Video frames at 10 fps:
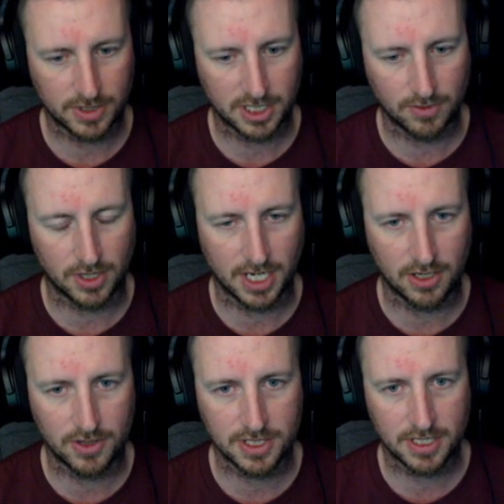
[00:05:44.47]
tell you where I
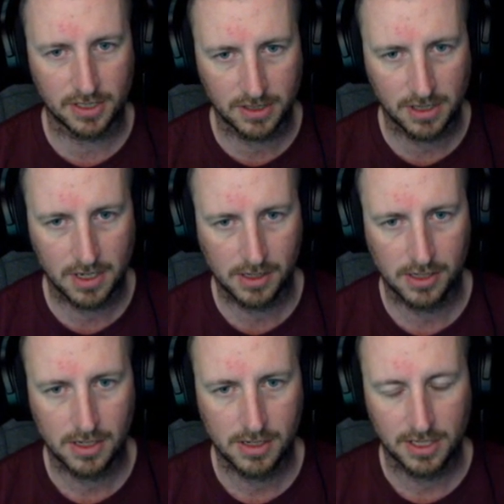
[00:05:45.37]
use it.
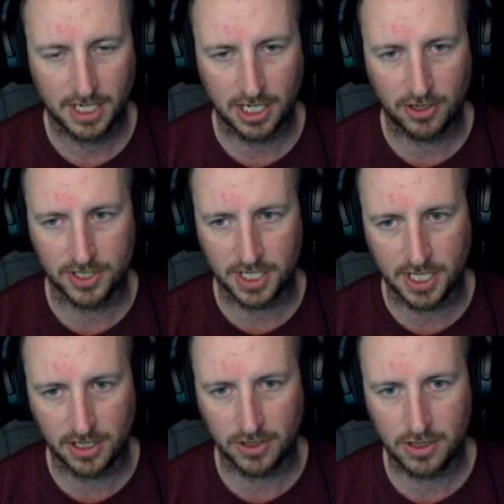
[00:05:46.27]
I use it
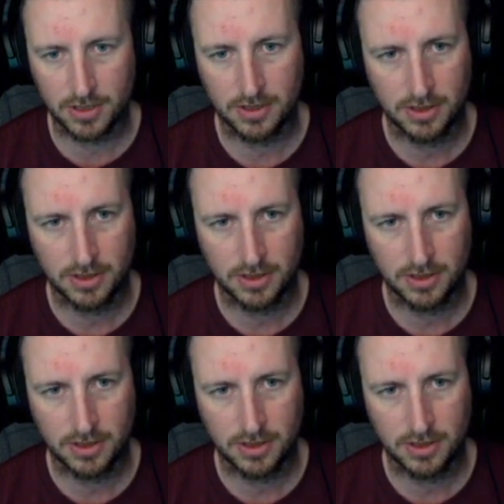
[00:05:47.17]
here.